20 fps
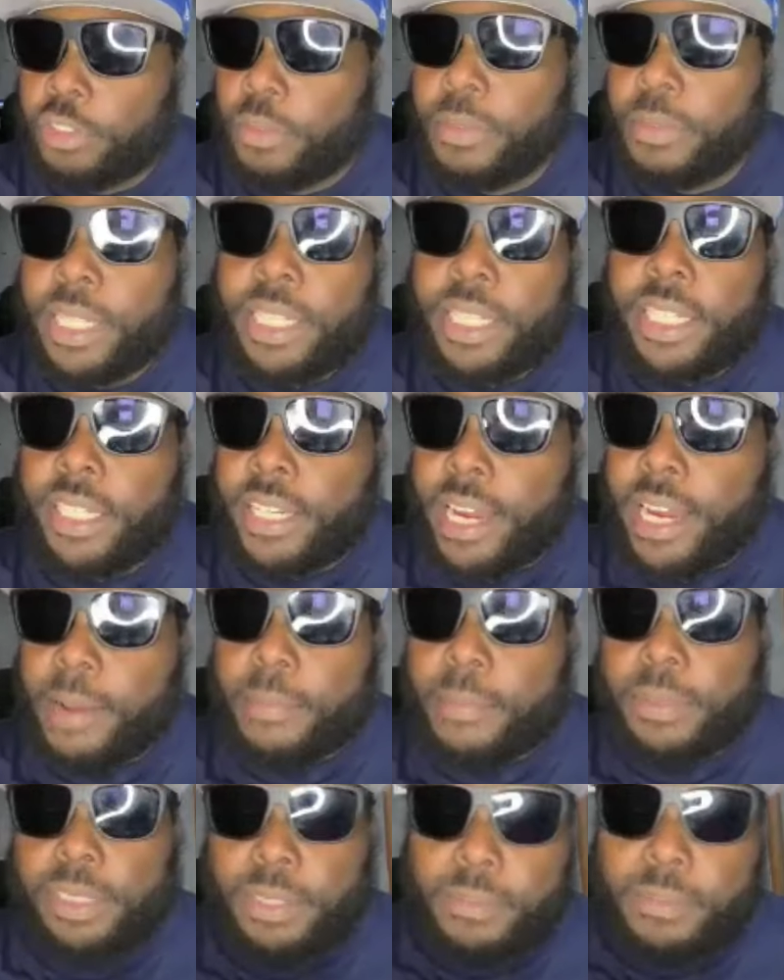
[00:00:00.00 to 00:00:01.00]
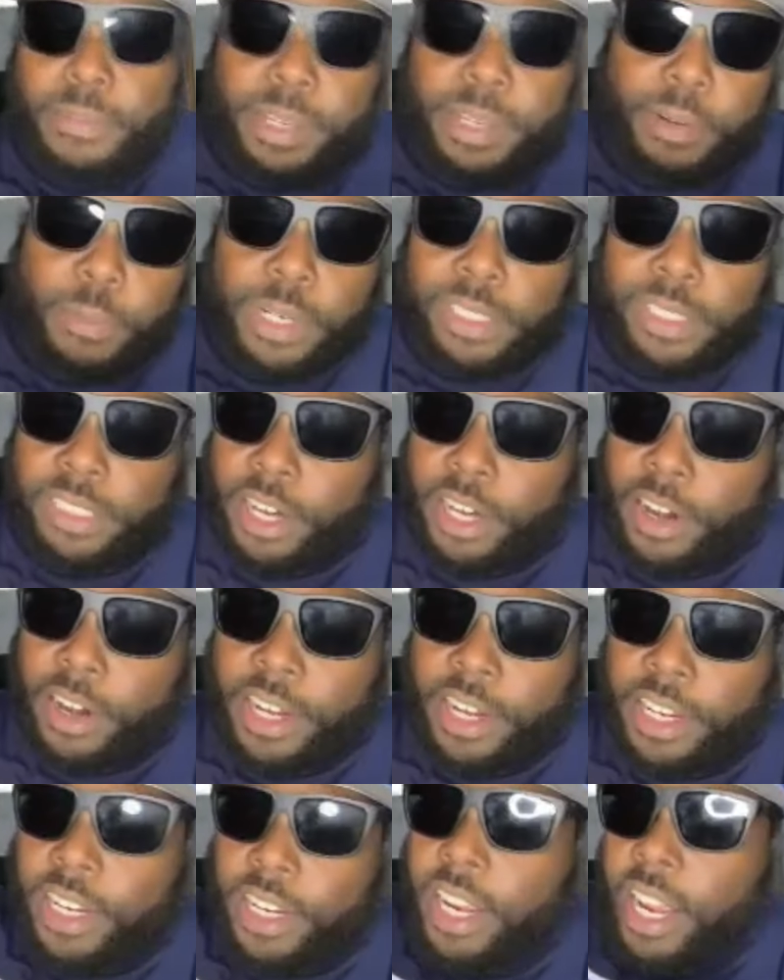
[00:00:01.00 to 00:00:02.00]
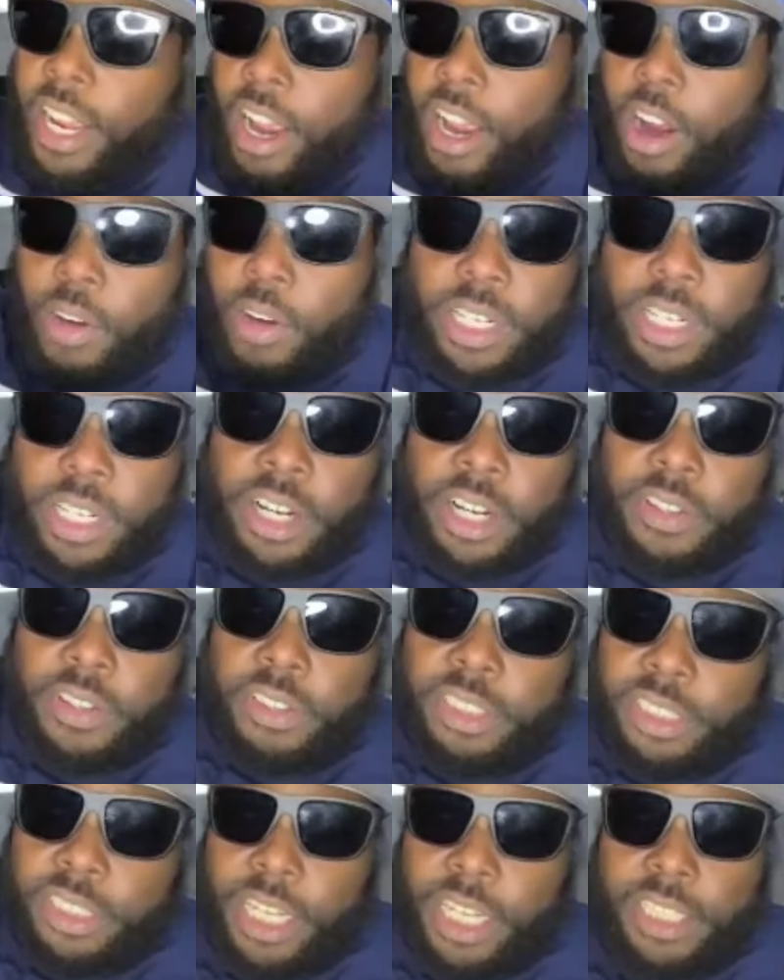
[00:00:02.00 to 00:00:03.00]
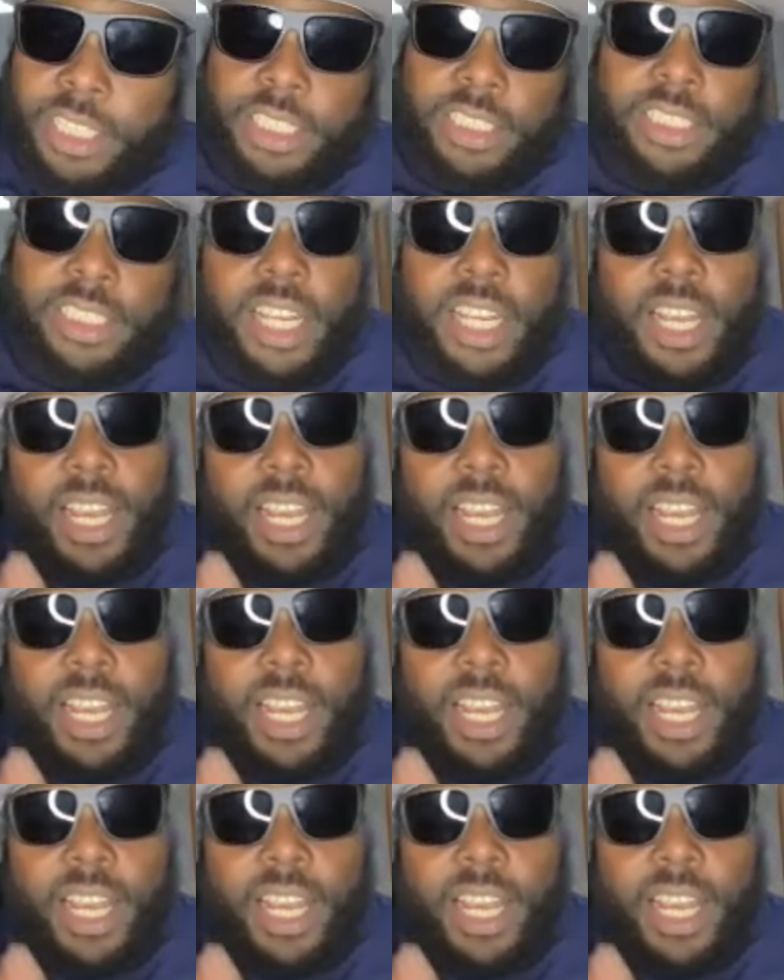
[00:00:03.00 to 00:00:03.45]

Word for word: from Indianapolis and Midwest area on the other stages,